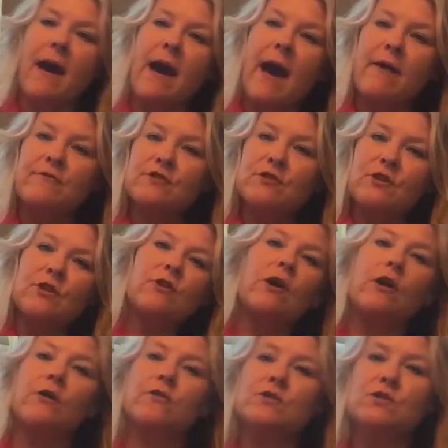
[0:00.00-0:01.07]
after you
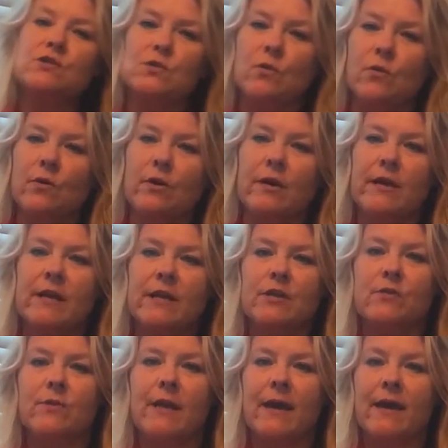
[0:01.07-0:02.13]
go to the store and
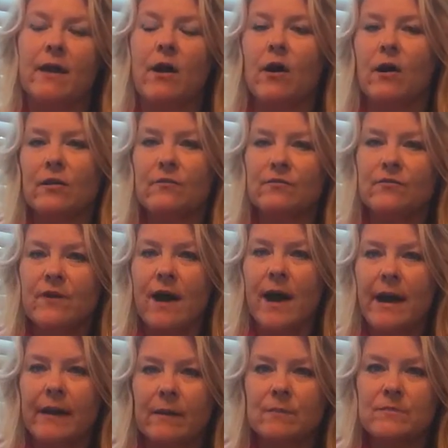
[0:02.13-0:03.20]
you get all of the
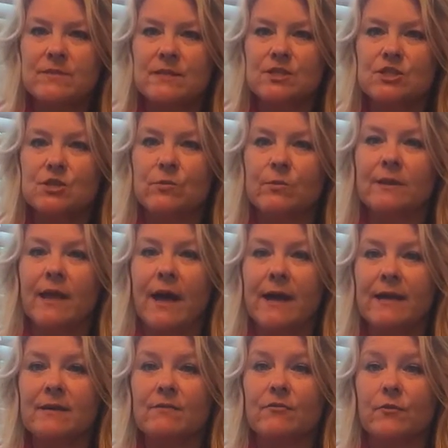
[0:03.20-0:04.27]
items that you would
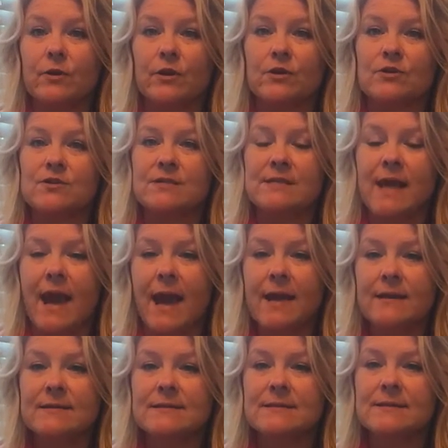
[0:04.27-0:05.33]
like for your
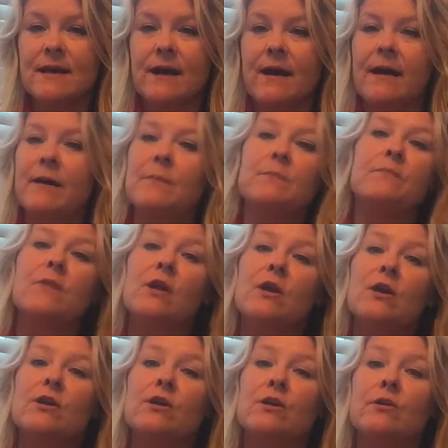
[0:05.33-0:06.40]
snacks,
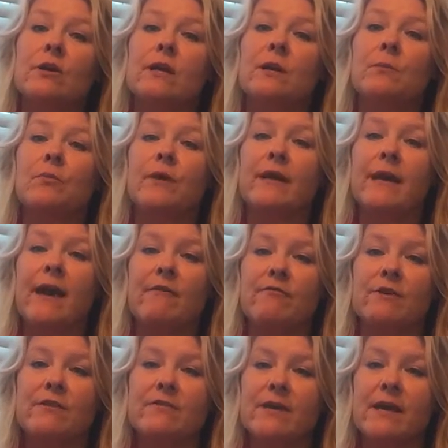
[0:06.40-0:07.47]
you're going to bring
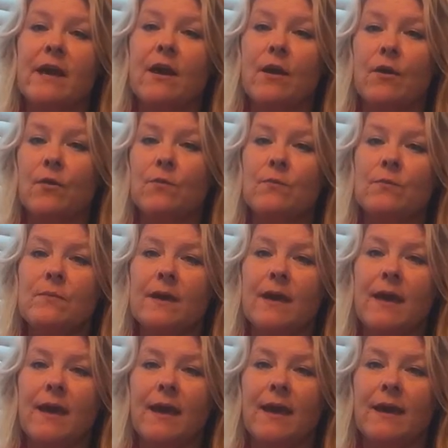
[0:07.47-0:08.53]
everything home
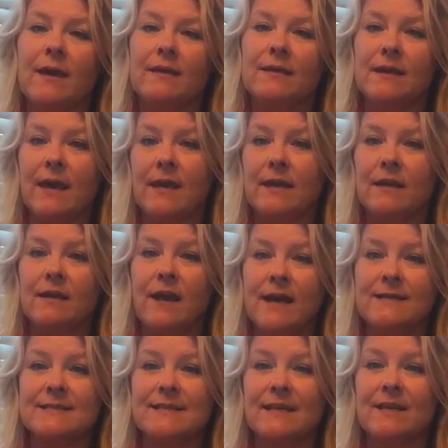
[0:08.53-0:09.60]
and get it
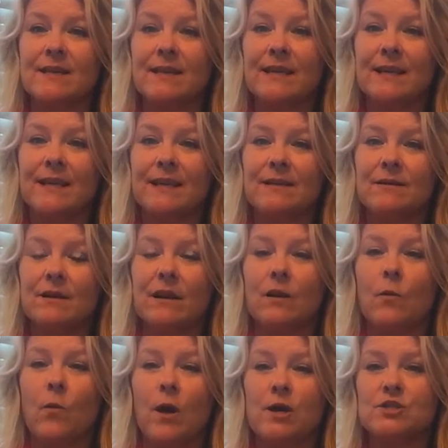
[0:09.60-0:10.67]
nice and clean. You're going
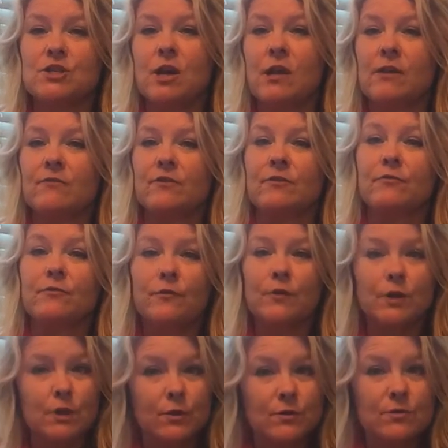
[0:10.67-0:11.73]
to wash all of your
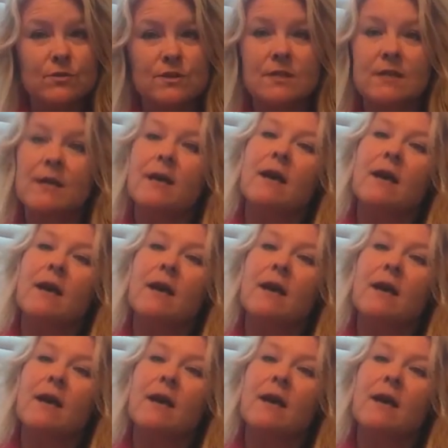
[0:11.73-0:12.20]
fruit,